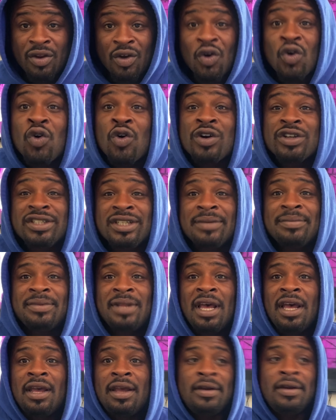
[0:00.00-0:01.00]
The corn chip
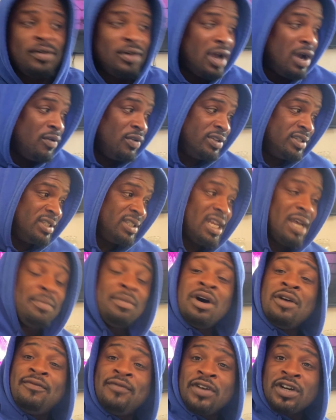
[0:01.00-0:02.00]
thing, you know, we used to say
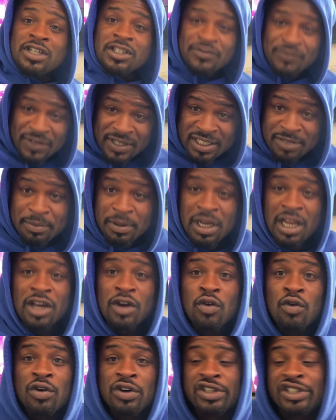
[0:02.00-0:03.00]
motherfuckers' feet smell like
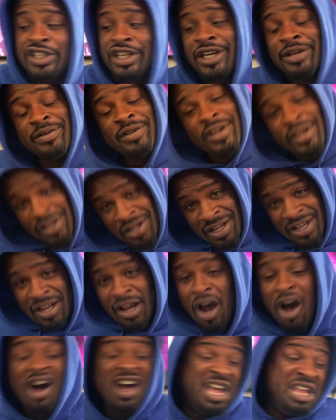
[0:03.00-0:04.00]
corn chips.
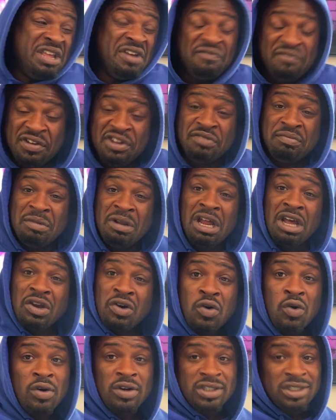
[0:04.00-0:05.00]
Oh, uh, and your feet smell like
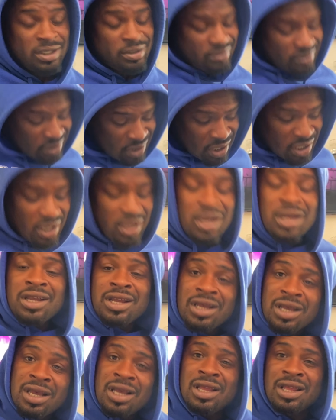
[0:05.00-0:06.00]
corn chips. Yeah,
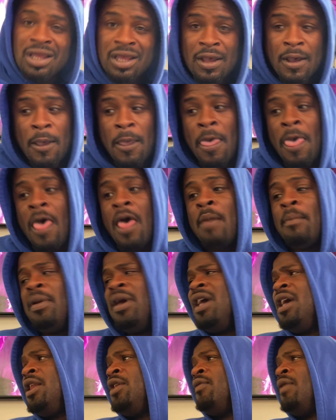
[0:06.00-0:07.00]
yeah, yeah. But
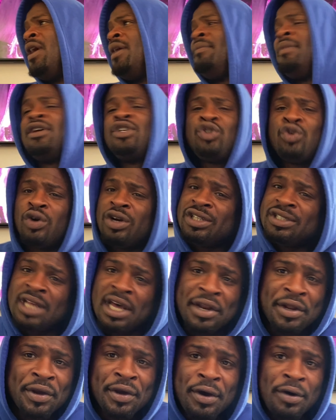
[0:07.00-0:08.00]
anyway, man, Shorty's
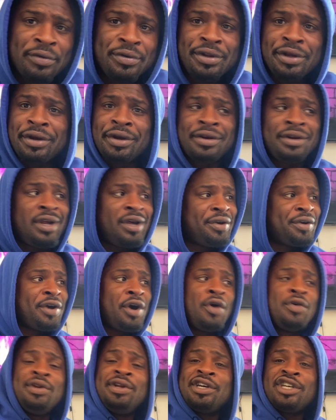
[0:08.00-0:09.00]
not a gold digger. Nothing
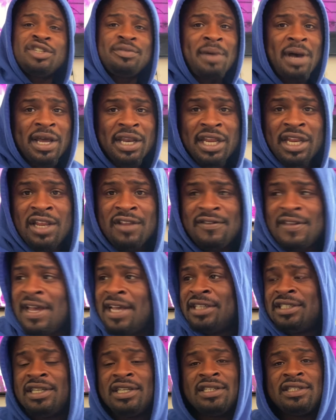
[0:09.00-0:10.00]
gold diggers about anything
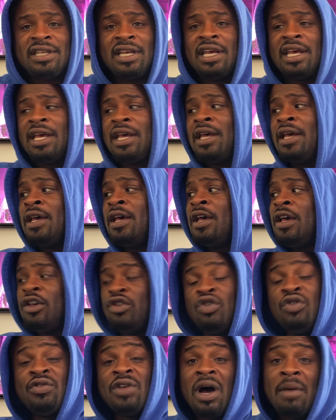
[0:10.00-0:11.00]
she said.
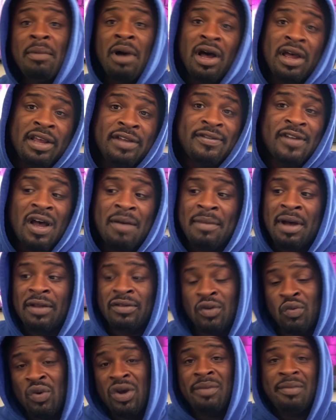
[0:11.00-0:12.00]
You talking about, he talking about
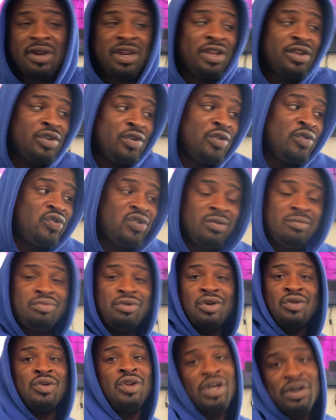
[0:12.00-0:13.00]
the women in Houston,
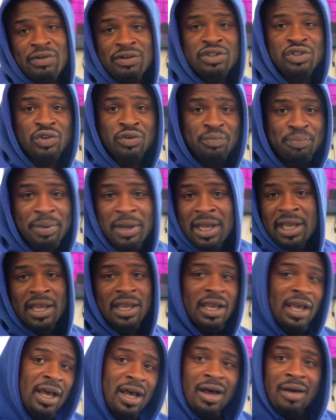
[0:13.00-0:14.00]
bro. Look what you're
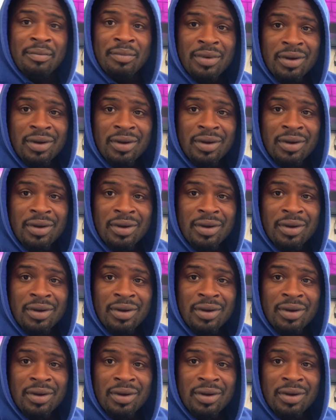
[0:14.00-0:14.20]
picking up.